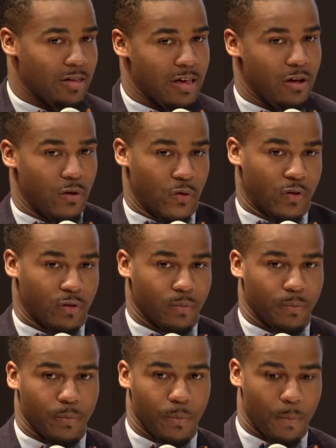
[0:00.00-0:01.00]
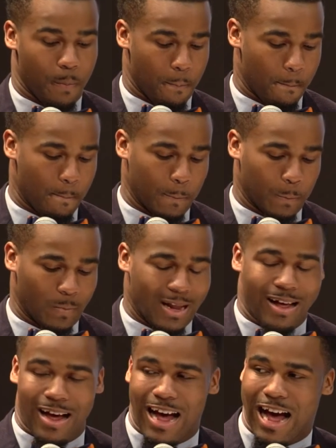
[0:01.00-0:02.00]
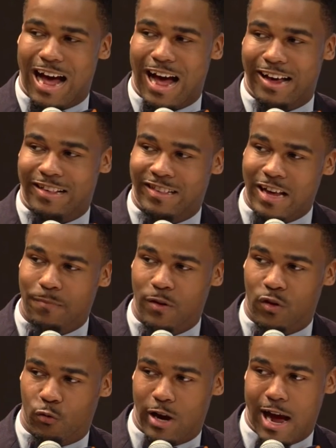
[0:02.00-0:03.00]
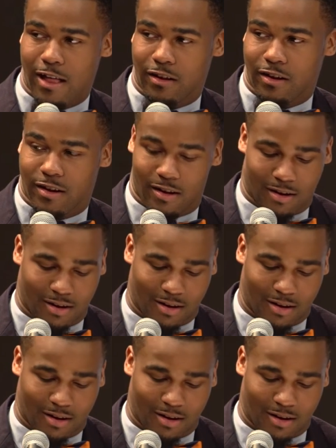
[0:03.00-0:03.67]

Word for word: tears, I accepted the reality.